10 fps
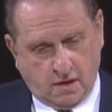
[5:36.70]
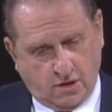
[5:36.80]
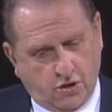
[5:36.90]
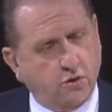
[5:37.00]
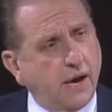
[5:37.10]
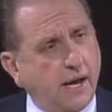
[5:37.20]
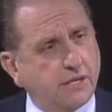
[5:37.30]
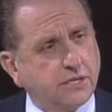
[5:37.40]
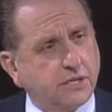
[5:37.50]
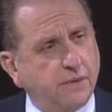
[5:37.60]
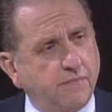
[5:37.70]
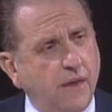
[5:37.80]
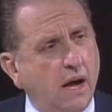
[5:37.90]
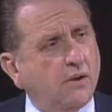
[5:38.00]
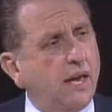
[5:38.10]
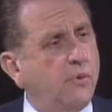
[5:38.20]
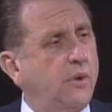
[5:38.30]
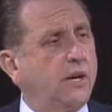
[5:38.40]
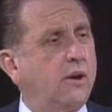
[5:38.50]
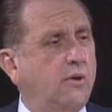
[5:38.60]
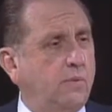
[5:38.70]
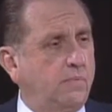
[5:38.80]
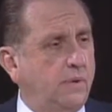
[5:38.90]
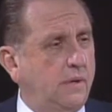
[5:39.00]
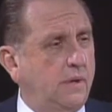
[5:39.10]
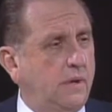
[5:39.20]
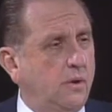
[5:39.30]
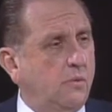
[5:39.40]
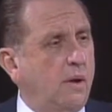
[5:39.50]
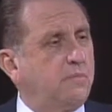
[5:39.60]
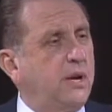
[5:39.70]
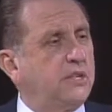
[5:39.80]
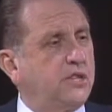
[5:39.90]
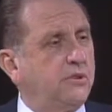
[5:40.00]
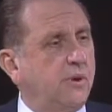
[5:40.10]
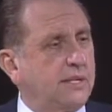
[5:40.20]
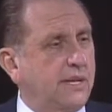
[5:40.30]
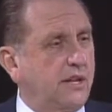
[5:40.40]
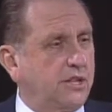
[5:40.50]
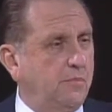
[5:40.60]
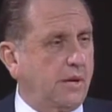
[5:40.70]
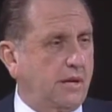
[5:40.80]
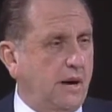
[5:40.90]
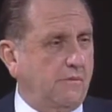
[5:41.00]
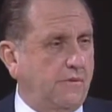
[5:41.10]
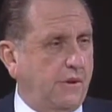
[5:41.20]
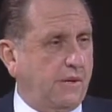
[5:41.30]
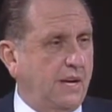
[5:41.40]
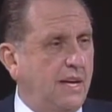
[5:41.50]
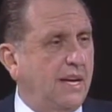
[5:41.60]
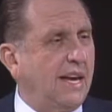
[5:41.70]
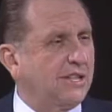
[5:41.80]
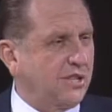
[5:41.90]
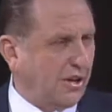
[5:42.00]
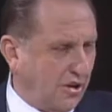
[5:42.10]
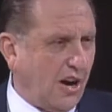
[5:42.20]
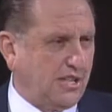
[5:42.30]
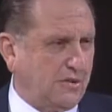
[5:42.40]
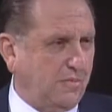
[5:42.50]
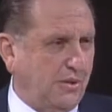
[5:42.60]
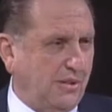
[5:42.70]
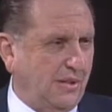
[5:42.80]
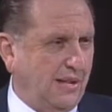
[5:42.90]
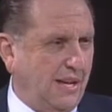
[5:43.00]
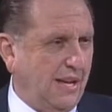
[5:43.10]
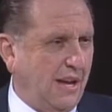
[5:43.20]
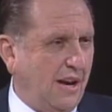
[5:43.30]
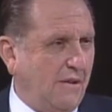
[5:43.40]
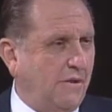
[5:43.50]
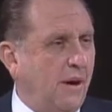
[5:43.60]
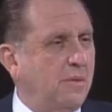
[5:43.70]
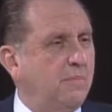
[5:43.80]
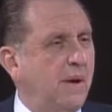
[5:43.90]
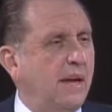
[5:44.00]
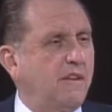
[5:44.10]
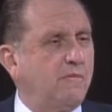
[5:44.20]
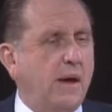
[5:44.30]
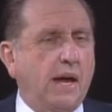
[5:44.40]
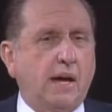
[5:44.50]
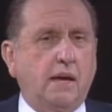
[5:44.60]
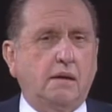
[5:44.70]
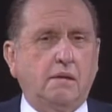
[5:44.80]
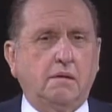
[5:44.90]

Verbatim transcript: You ask, how can we cope? What brings to us ultimate comfort is the gospel. From the bed of pain,